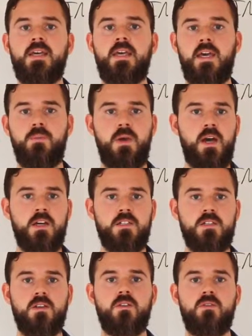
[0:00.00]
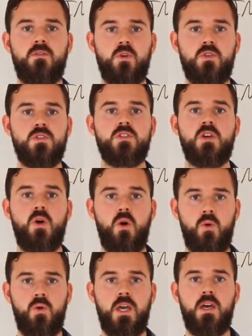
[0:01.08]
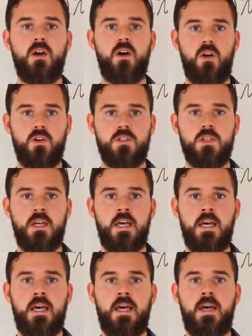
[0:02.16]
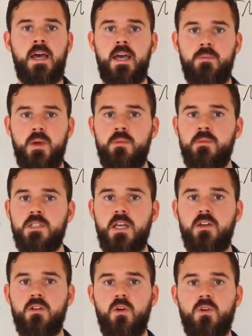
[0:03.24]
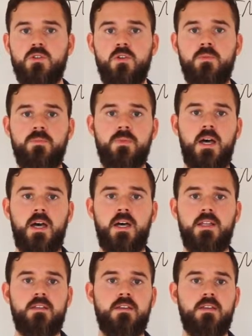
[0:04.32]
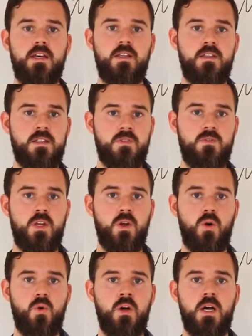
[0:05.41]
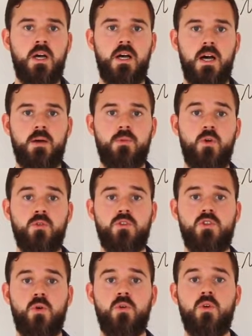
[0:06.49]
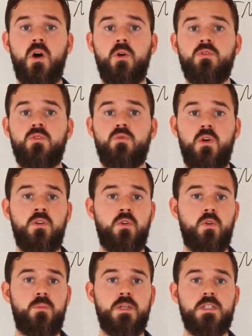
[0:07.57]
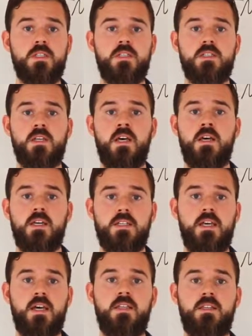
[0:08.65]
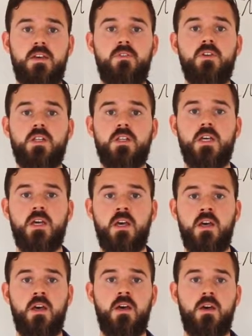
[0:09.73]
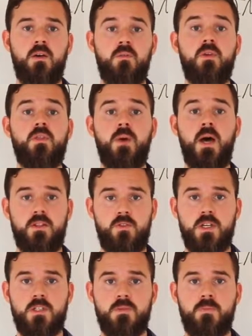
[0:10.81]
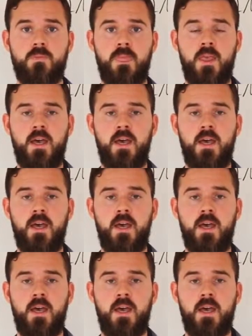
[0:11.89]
KPIs versus OKRs. Hey, my name is Audunsson, and in this video I'm going to show you how to run your business scientifically with metrics.